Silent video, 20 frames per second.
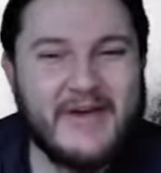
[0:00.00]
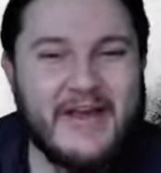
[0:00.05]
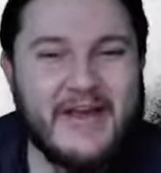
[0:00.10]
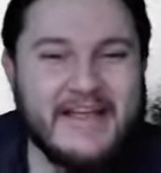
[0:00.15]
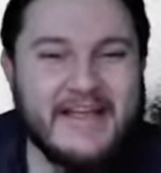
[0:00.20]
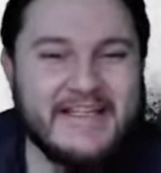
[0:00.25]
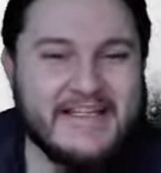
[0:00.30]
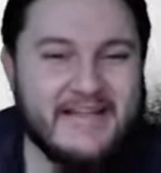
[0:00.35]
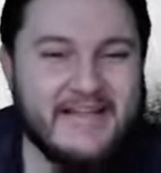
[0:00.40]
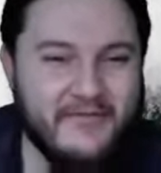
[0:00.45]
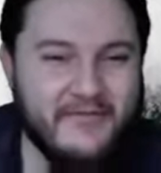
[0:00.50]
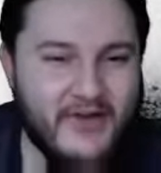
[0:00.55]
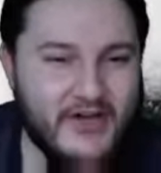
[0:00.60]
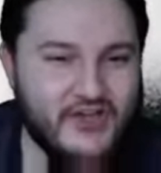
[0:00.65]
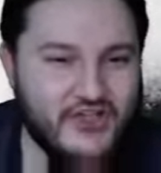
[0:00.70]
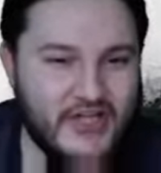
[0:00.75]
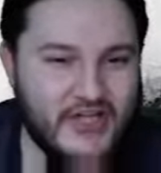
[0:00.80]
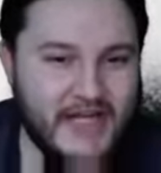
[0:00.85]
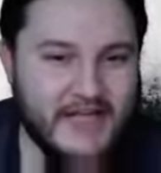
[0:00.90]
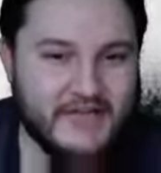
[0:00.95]

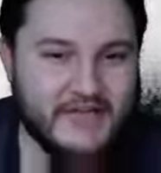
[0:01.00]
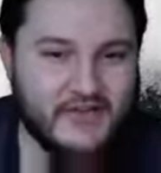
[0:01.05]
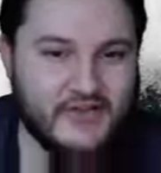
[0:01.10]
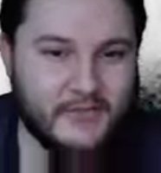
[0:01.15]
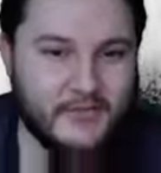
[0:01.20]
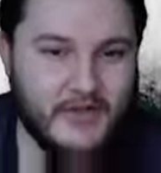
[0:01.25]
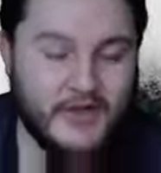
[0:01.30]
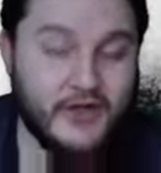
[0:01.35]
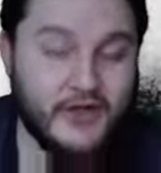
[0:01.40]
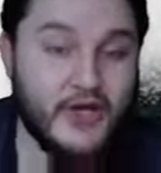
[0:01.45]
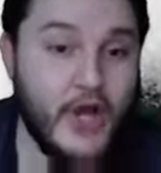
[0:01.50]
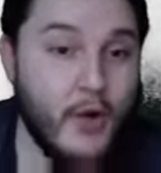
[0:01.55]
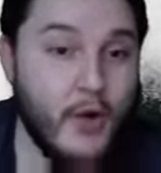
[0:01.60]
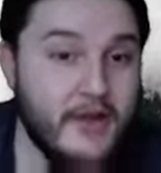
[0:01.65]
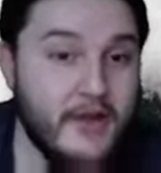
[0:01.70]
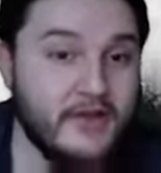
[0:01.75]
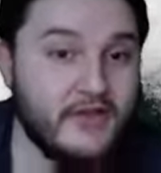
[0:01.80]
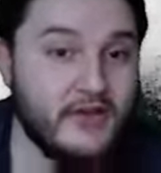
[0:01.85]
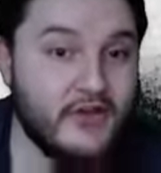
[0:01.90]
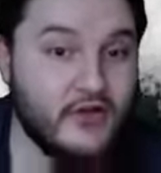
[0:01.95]
differentiating something,
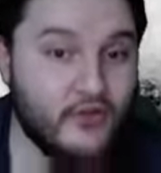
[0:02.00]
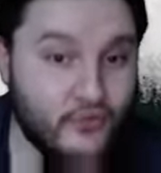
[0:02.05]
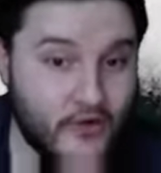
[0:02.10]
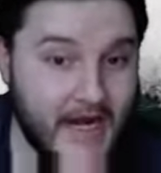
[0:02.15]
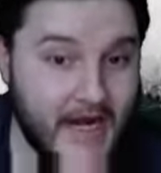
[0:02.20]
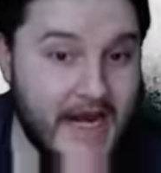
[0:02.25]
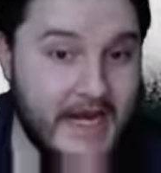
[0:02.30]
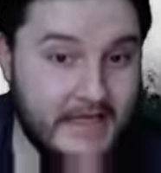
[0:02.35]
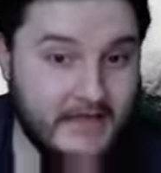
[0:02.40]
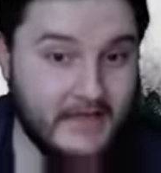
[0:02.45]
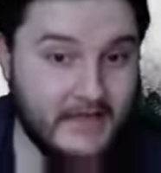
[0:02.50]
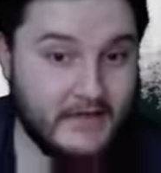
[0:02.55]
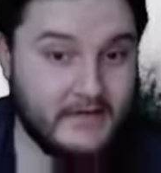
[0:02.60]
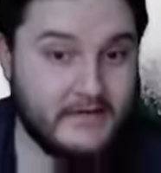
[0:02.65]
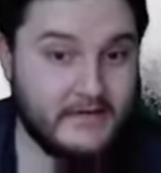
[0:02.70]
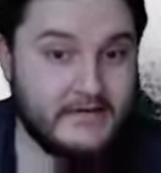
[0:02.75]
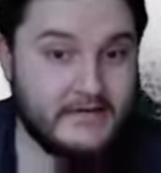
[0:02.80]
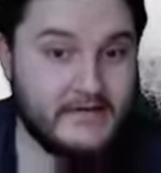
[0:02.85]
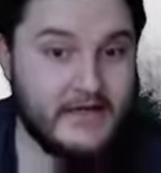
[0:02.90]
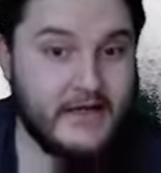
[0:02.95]
knowing the
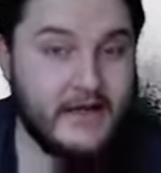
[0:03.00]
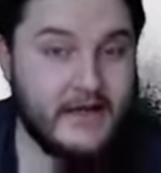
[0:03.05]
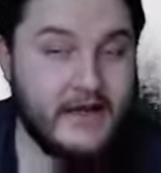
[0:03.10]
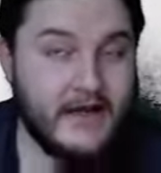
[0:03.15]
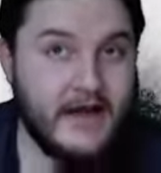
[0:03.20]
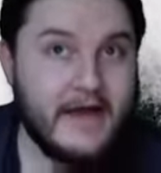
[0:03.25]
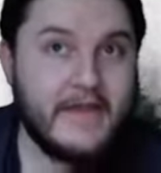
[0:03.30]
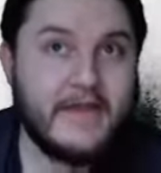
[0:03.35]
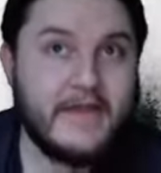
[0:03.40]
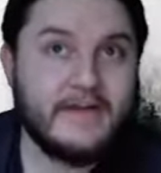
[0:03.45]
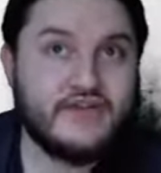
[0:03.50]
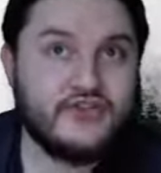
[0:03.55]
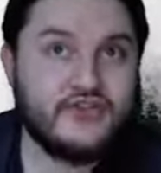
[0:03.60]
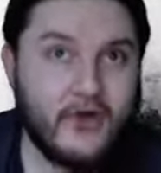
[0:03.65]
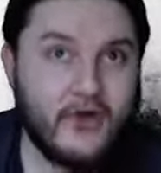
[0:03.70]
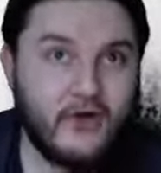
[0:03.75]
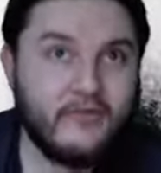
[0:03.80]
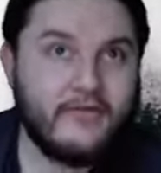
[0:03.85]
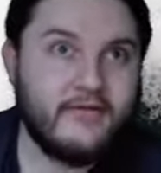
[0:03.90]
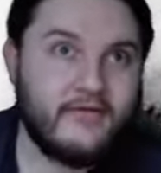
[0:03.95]
gradient and then
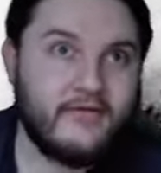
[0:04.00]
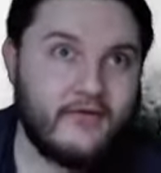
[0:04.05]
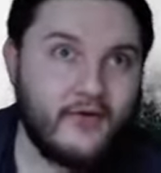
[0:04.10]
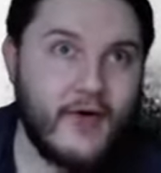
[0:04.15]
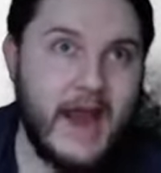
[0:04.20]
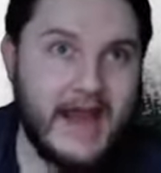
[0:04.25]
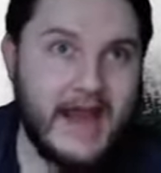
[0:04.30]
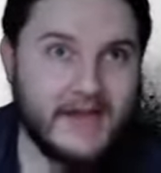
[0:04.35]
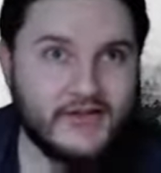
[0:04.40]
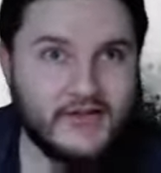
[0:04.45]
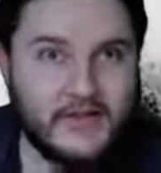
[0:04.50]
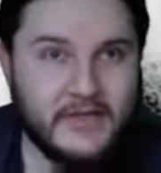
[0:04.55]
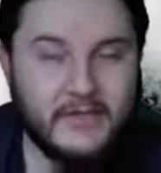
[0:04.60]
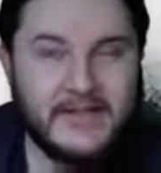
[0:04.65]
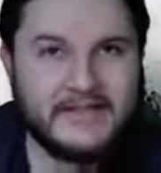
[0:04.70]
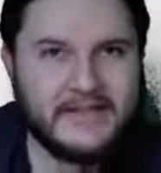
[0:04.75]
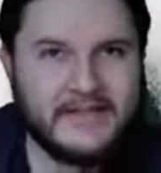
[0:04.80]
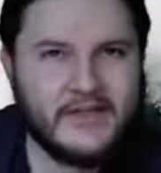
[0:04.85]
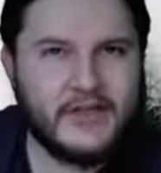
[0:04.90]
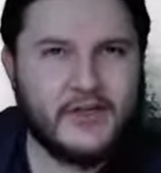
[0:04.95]
solving for x, so you
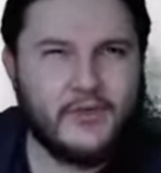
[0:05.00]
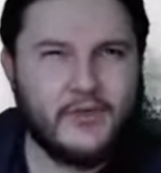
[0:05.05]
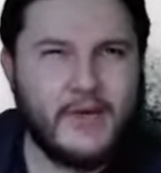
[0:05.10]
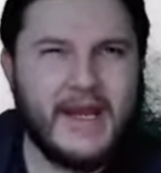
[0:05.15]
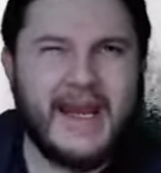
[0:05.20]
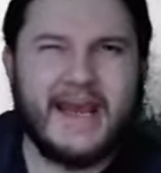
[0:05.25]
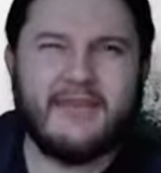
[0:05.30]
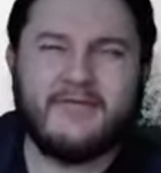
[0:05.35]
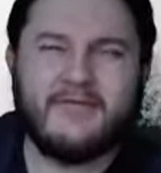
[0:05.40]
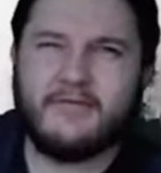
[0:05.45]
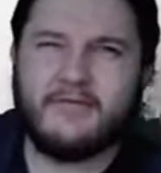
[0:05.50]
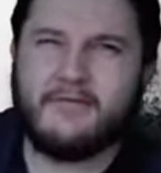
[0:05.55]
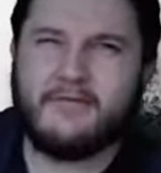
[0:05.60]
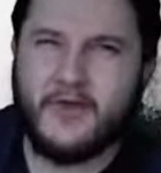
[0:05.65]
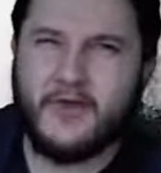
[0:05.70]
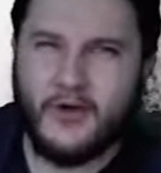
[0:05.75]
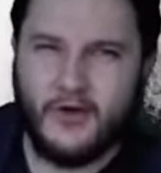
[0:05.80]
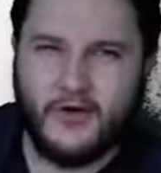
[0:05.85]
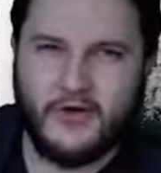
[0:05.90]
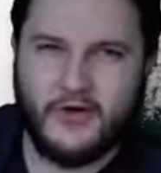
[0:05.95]
basically do it in
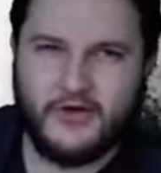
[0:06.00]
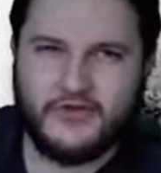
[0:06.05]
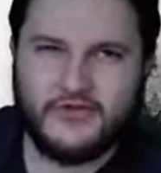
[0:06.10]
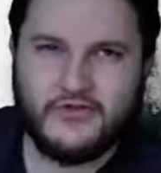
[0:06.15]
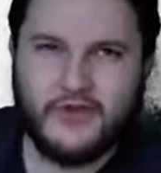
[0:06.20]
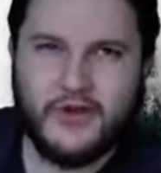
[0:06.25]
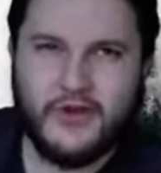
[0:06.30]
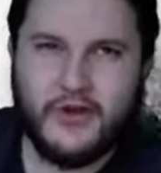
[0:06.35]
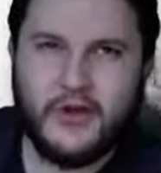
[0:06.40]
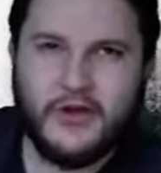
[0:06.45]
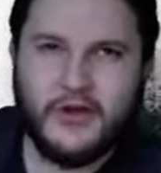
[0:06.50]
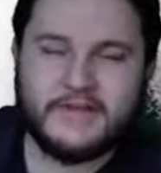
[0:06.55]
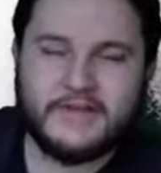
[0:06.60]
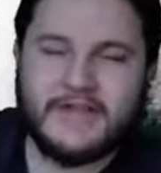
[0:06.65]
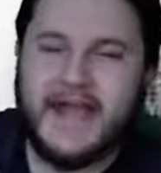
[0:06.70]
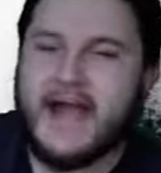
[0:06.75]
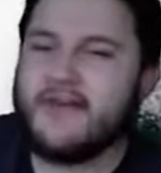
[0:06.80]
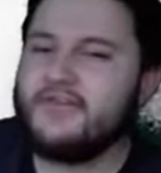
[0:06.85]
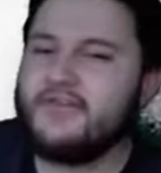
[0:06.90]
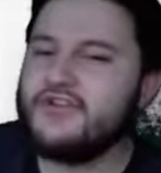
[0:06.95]
reverse because they
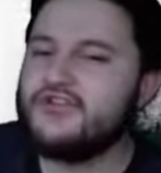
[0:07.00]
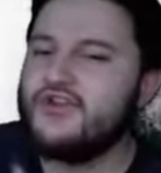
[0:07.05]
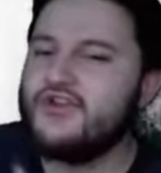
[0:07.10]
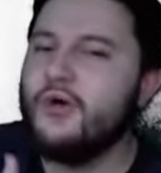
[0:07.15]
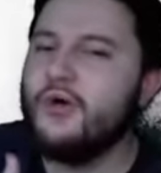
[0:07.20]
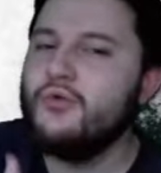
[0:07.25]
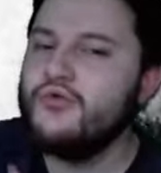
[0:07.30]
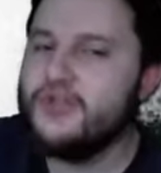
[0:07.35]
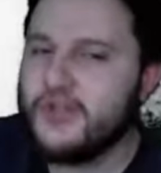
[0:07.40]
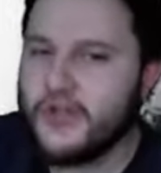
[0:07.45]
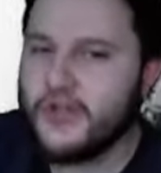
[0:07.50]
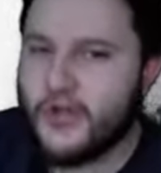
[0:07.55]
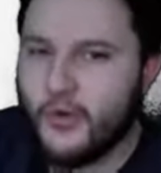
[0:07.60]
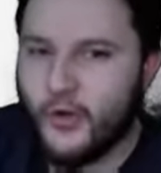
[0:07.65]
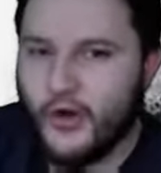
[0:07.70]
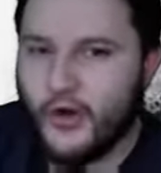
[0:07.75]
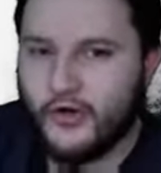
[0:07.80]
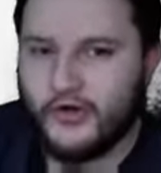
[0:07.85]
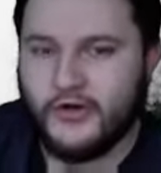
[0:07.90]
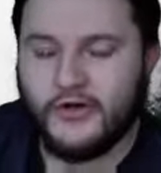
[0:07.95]
haven't told you the
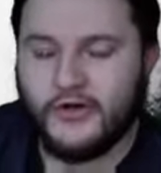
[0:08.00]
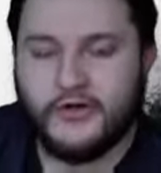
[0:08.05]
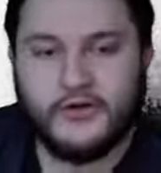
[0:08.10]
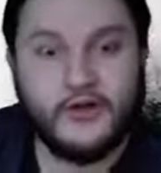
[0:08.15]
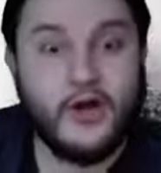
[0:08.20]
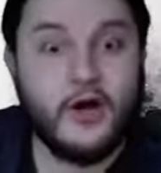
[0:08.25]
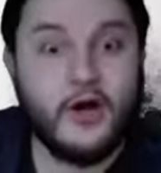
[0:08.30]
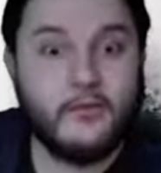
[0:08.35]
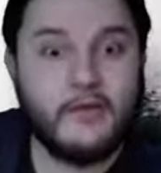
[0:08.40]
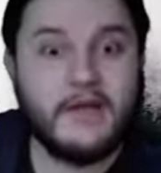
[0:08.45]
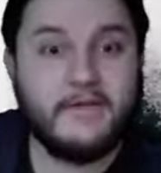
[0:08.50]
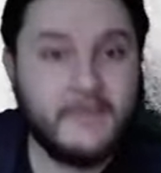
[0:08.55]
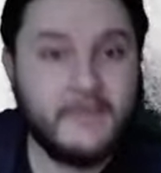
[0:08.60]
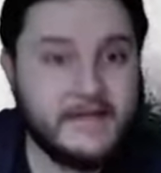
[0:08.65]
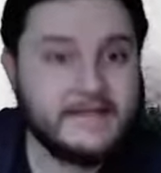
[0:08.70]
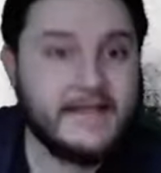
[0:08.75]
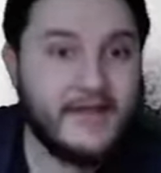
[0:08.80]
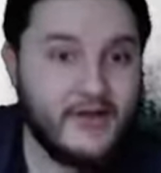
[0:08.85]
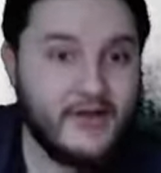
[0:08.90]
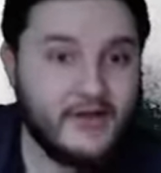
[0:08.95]
coordinate. Normally, if they
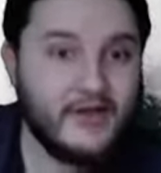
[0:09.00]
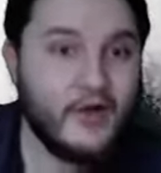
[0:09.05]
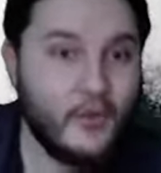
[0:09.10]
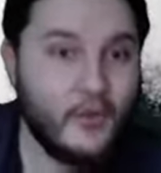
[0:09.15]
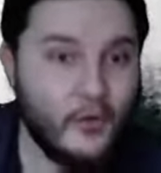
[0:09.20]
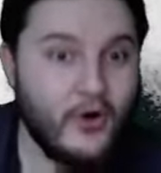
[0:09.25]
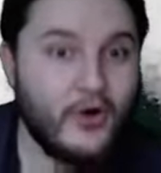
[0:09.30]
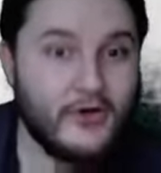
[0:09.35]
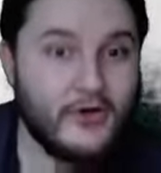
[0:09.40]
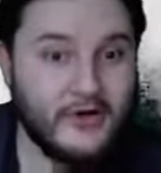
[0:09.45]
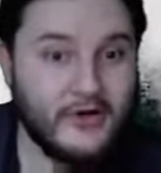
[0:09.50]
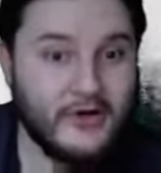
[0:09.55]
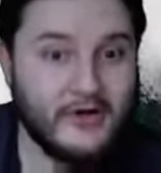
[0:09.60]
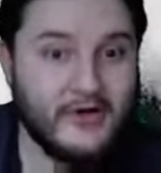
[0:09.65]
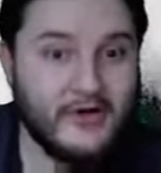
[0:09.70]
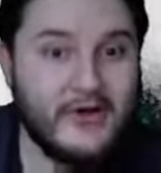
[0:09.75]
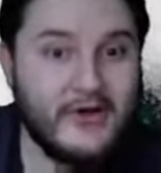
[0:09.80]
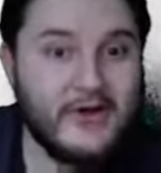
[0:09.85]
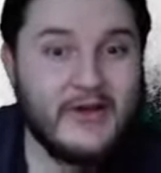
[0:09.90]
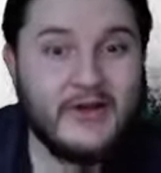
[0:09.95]
tell you the coordinate,
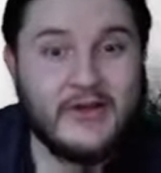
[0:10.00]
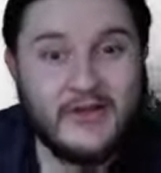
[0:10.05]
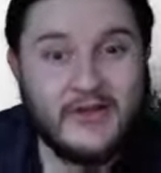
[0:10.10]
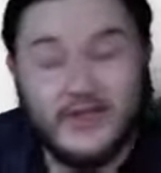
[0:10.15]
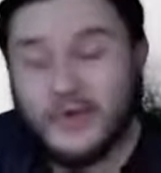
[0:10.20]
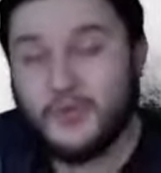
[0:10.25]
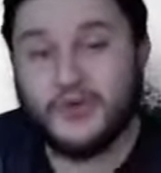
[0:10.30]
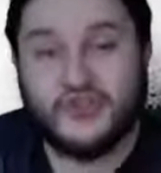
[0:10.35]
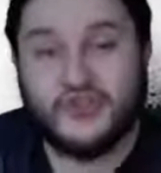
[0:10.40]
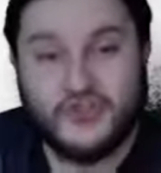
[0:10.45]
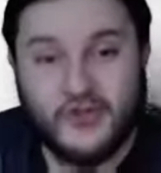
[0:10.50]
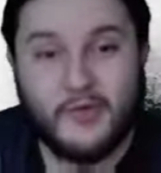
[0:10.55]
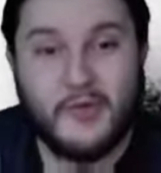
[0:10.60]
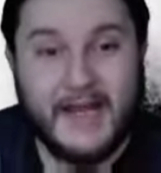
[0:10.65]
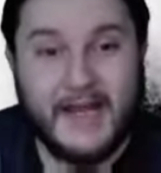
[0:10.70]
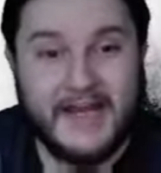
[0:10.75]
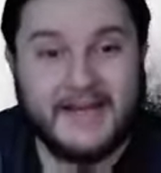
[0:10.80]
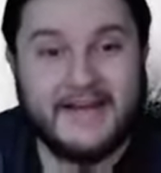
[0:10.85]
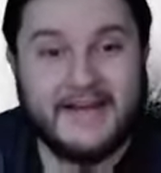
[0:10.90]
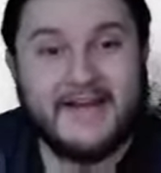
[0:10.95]
you would sub
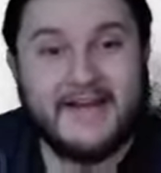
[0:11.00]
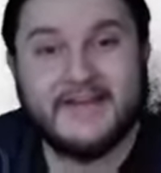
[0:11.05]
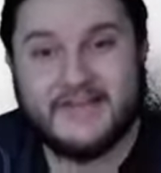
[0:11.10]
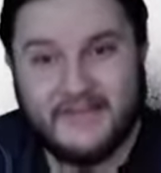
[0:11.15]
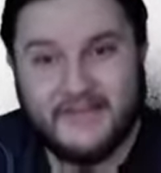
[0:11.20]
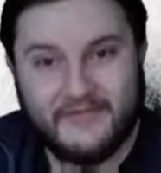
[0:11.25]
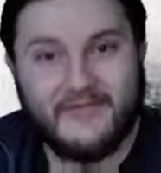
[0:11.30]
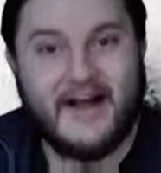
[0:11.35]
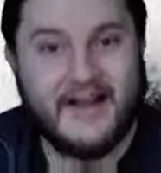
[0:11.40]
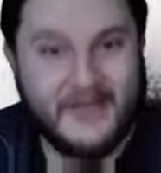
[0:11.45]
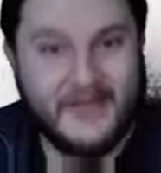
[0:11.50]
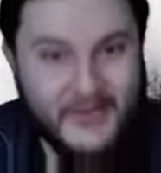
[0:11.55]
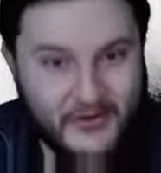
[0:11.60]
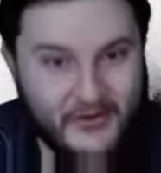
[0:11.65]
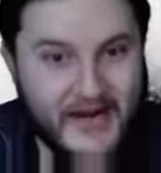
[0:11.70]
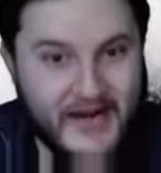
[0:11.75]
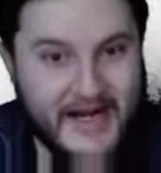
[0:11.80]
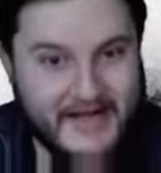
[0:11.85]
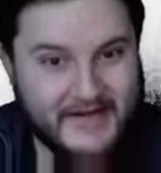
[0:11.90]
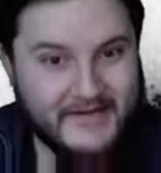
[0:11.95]
in to find the
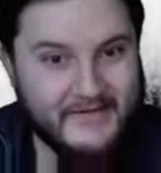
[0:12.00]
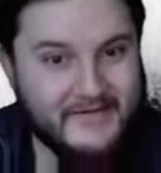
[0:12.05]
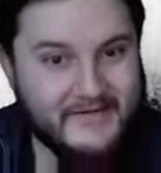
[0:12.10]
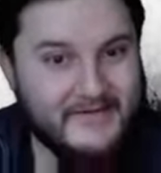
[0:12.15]
gradient.